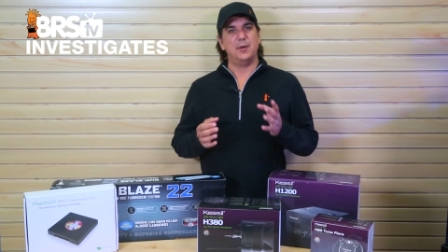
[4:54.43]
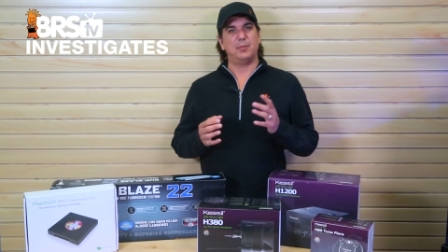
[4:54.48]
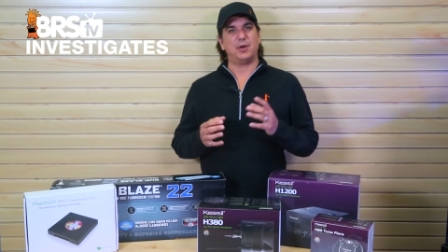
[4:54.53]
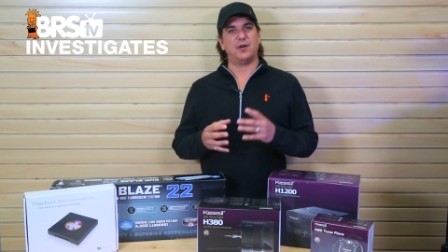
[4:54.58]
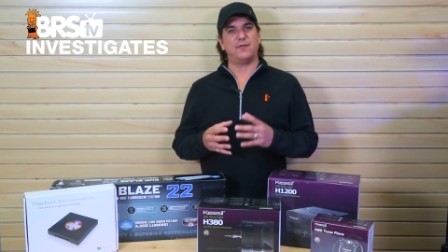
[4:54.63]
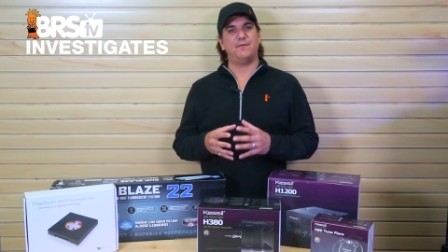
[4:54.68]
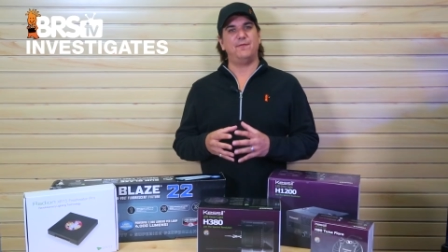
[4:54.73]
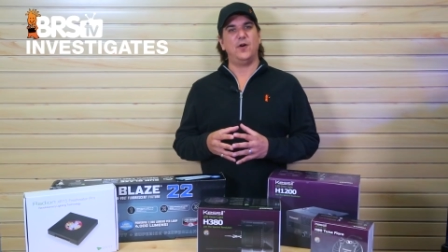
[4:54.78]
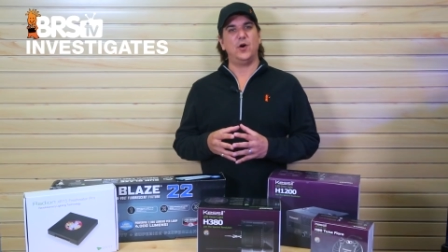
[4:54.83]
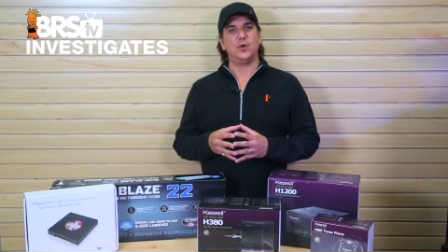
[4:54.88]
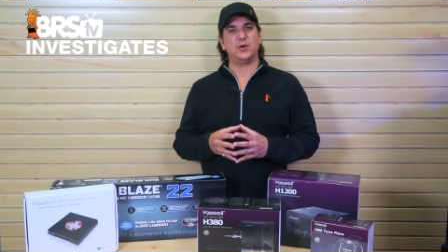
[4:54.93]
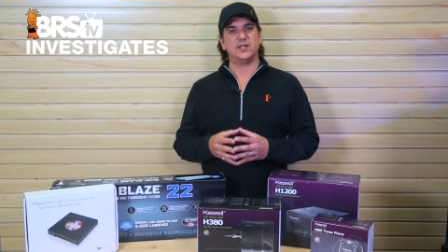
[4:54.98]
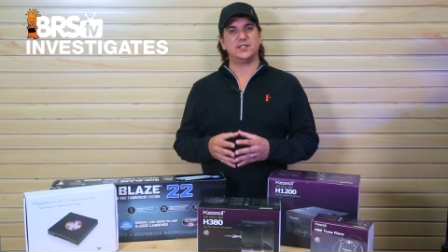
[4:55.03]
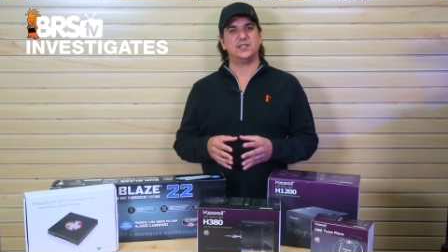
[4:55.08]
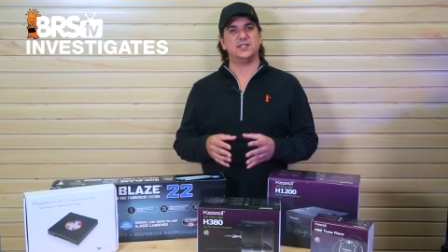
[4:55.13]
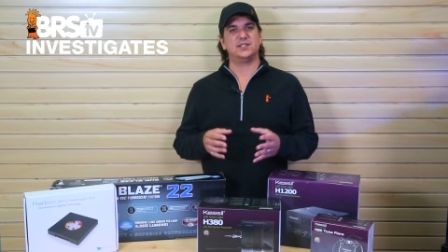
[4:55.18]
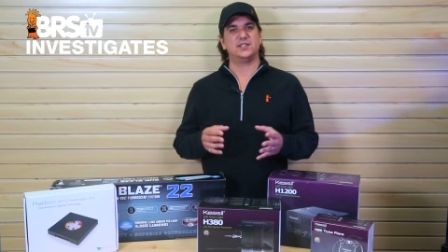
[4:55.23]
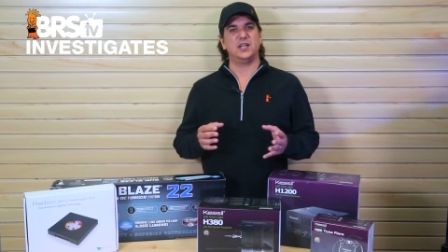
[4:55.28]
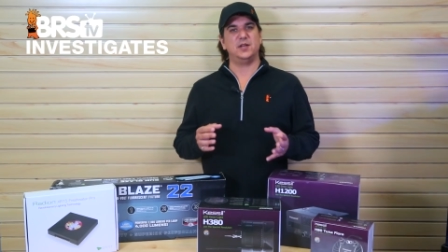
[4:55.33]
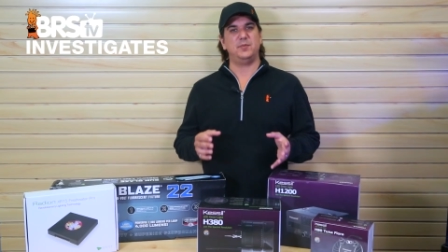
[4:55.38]
but our
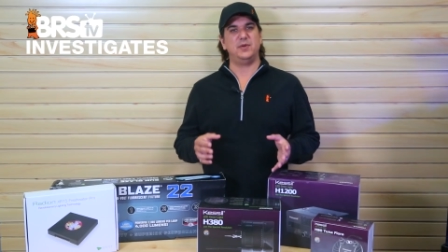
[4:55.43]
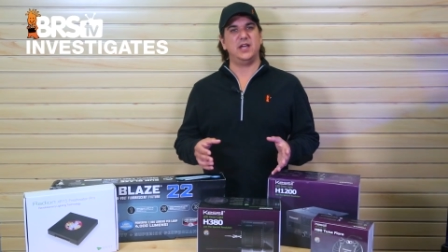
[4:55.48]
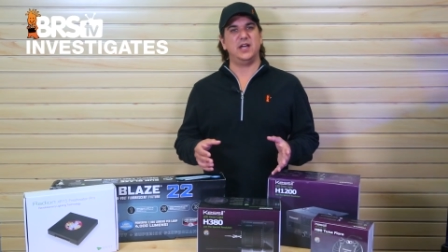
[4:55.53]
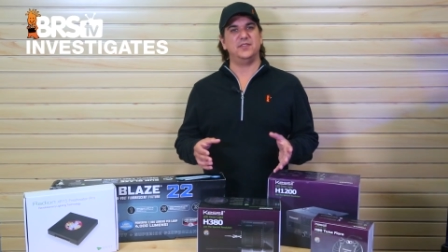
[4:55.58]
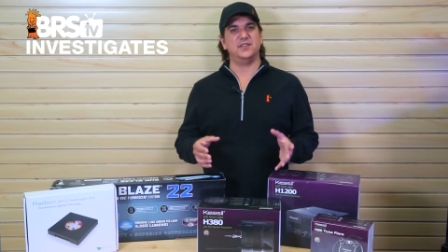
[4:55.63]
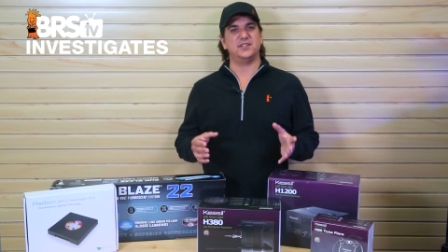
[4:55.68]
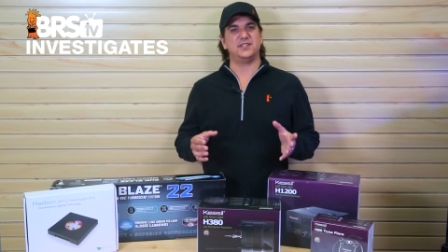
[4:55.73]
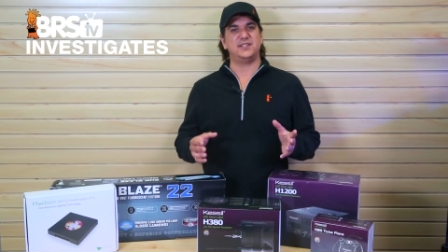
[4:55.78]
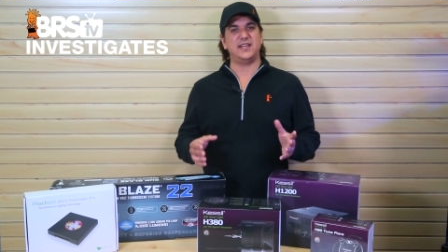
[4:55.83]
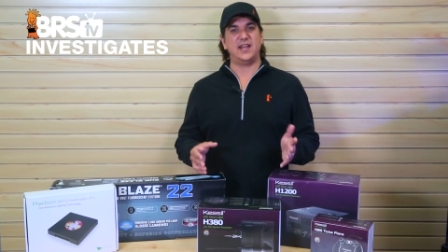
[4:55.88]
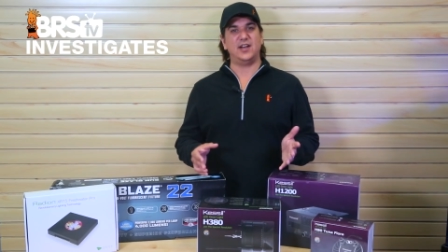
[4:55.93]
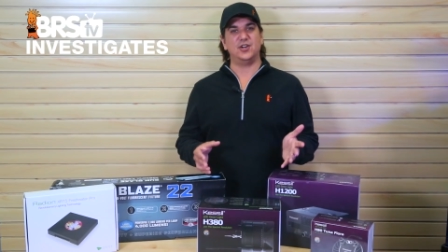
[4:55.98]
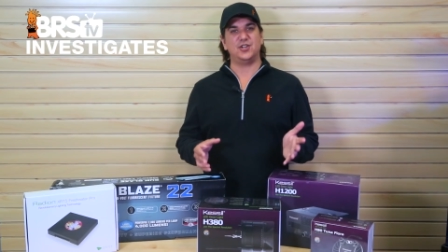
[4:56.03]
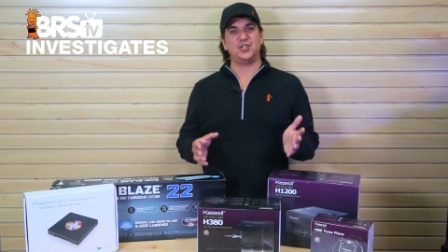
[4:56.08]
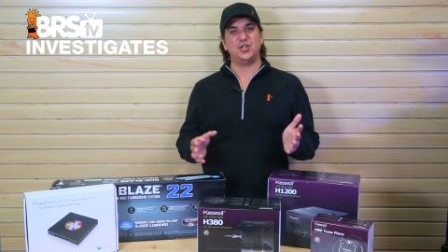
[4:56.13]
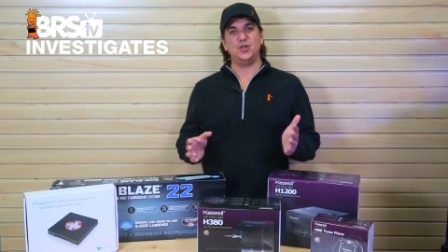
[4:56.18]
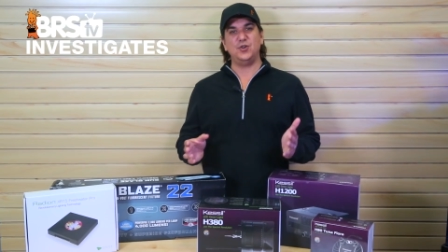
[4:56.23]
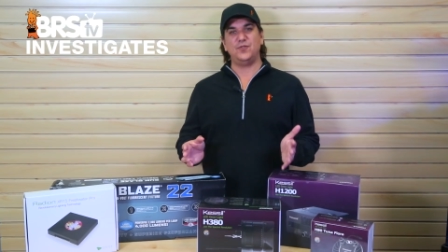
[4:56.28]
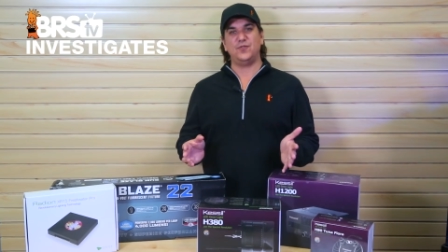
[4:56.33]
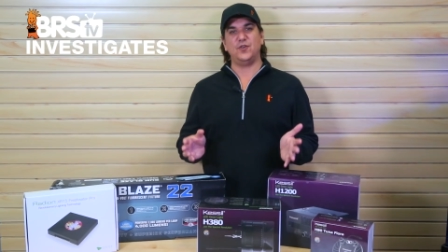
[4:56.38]
focus is going to be on the center
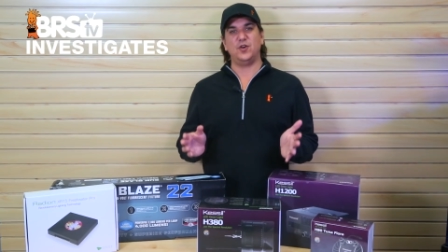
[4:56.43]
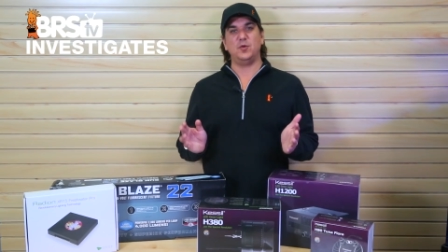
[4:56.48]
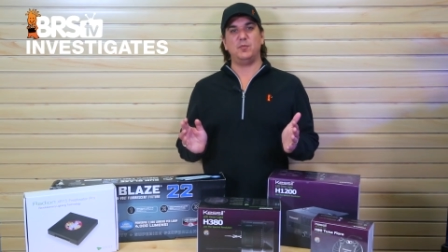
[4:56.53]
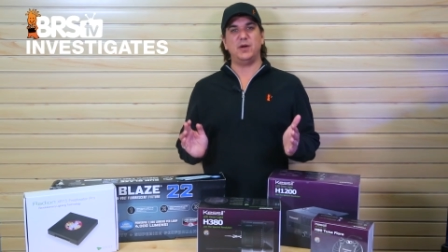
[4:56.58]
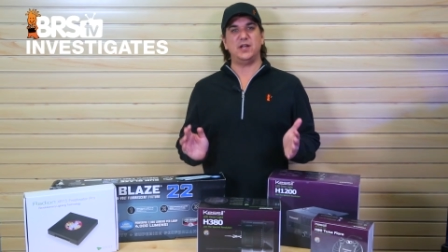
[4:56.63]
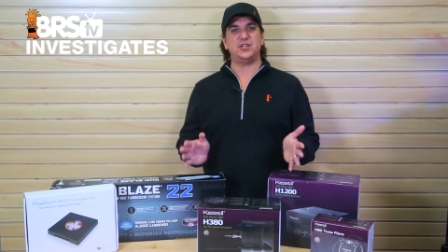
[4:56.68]
two foot